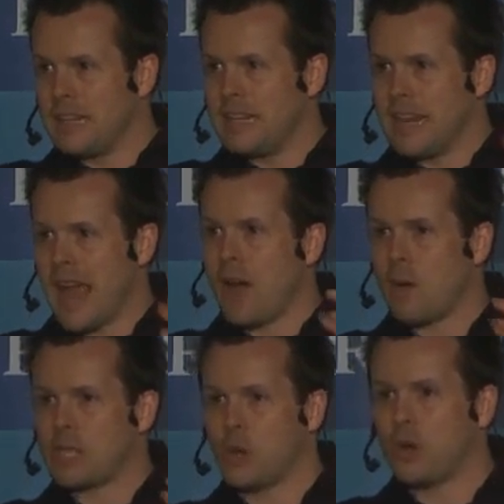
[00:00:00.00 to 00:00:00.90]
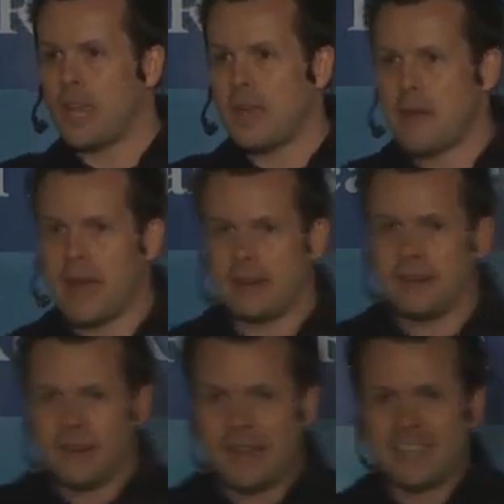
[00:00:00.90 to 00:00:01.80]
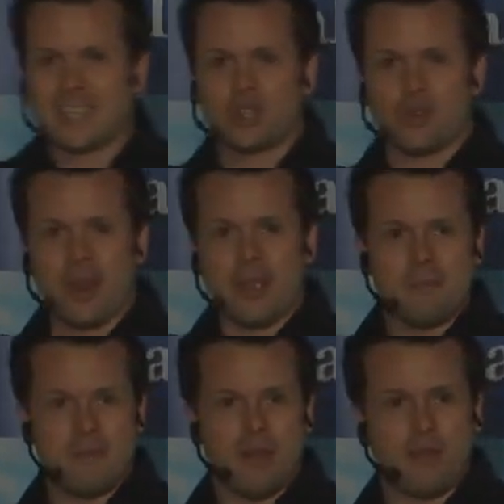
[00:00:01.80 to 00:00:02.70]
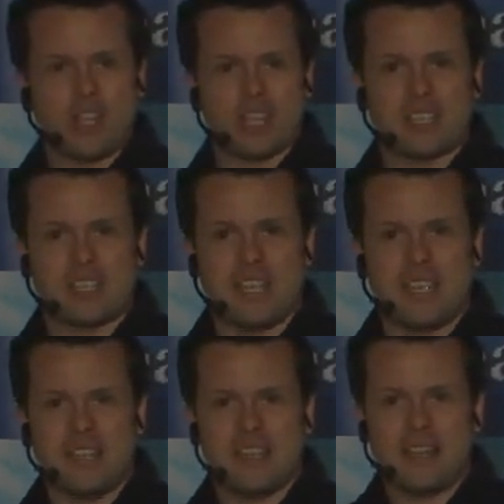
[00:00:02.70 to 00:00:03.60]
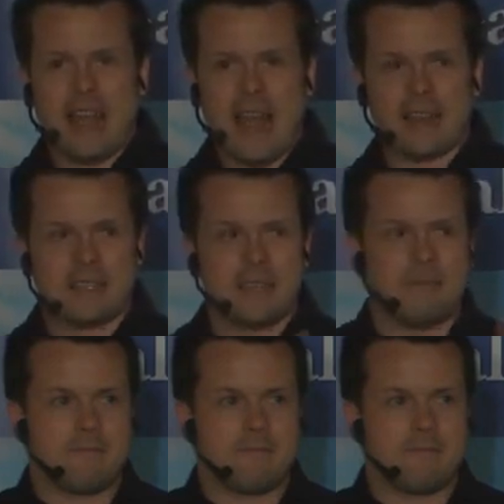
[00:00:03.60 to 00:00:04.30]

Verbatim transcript: now we're talking about extreme efficiency and